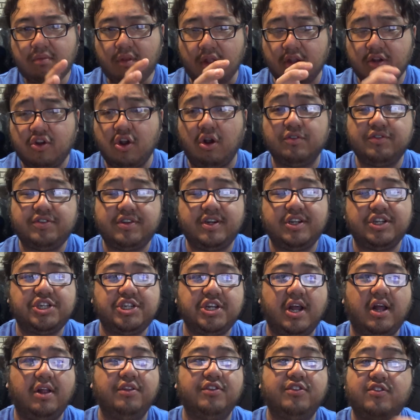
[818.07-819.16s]
Ghost in the
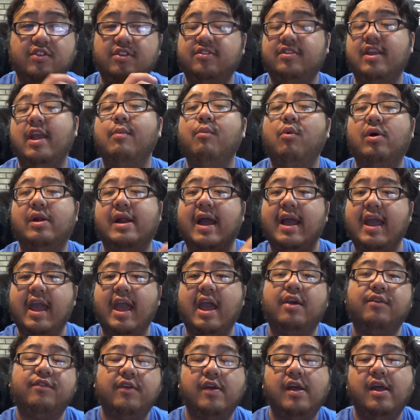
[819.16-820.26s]
Shell. This is the same one I
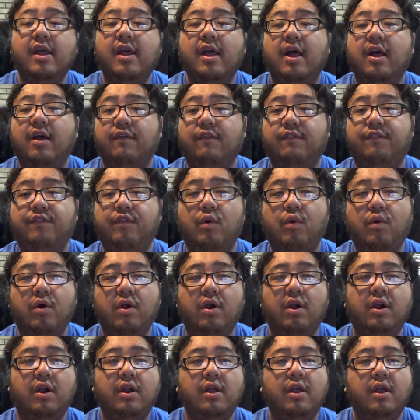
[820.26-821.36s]
have
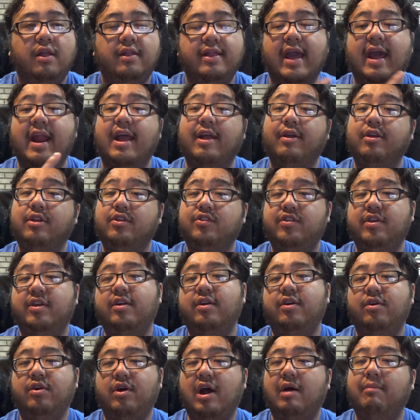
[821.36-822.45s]
for that. I did
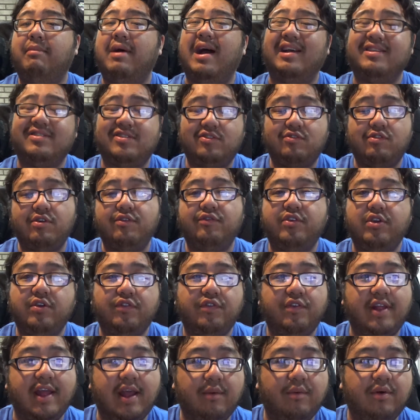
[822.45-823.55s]
an unboxing review
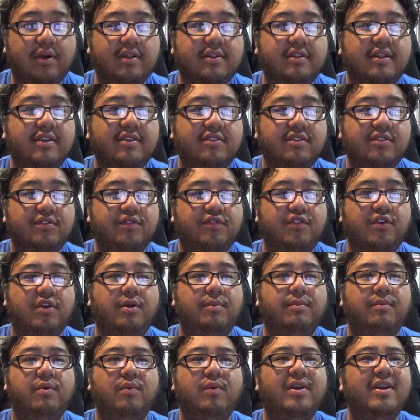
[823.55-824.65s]
for that one. This is
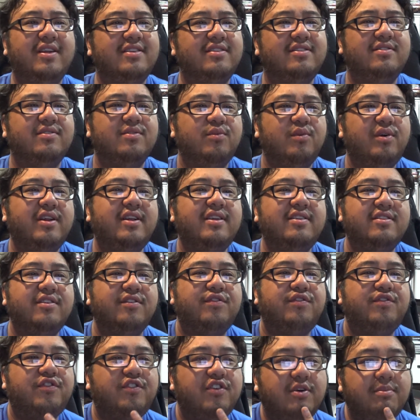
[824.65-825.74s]
from, what is it
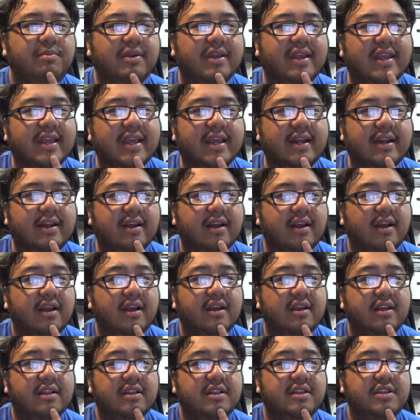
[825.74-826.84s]
from again?
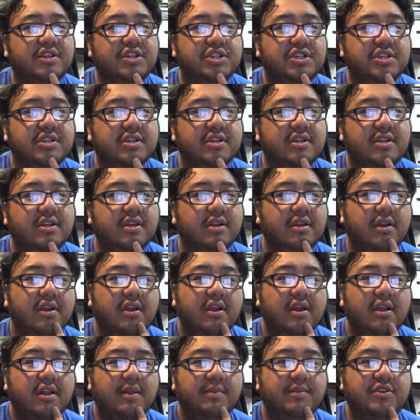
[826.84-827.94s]
Let
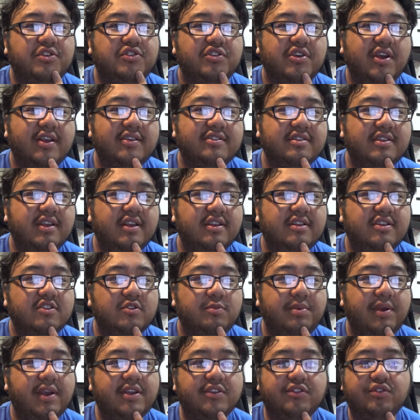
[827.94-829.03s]
me translate this
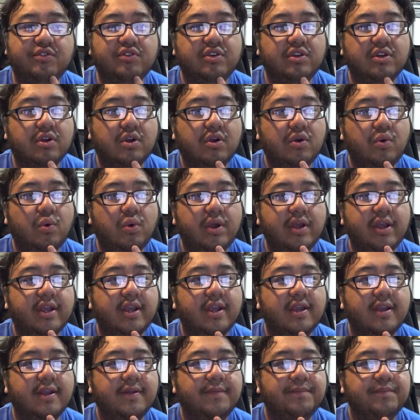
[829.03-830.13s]
page real quick.